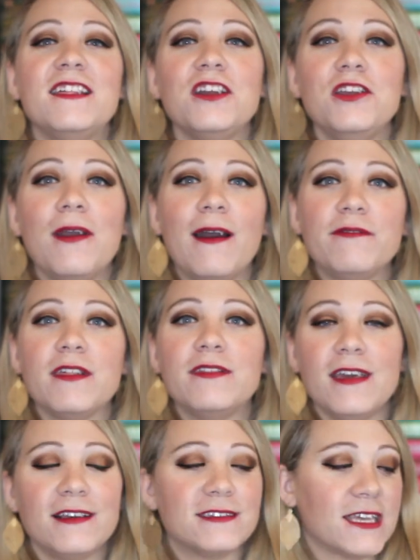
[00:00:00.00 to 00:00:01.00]
there you have the
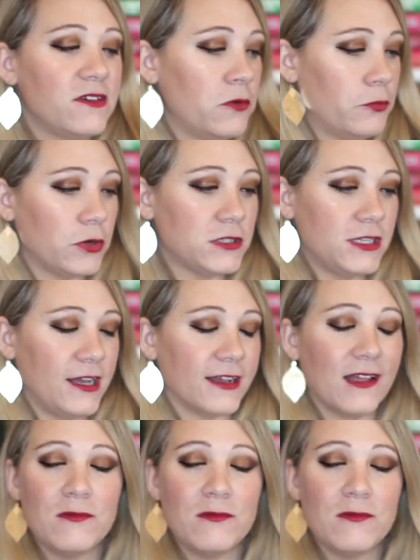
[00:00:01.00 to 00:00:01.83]
Thanksgiving book tag.